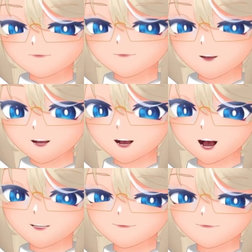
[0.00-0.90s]
So
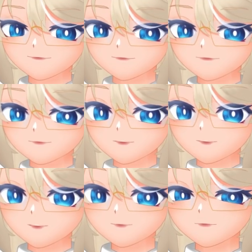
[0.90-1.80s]

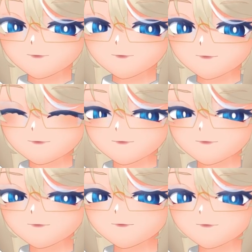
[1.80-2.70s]
I don't understand.